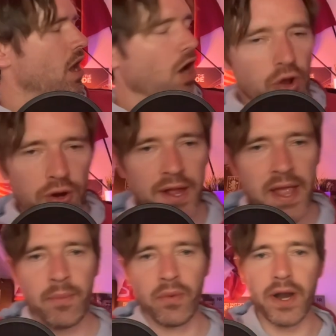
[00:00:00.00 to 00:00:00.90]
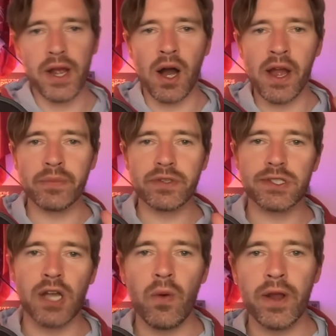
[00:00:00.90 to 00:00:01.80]
Unai Emery, I am
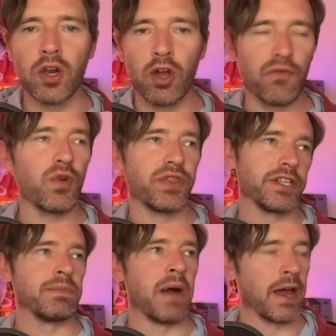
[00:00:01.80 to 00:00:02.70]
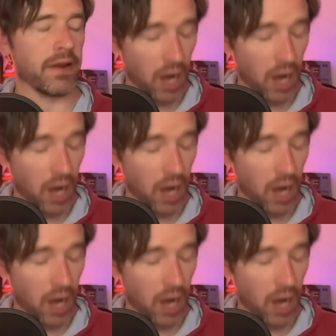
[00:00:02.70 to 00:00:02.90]
so in love with this man.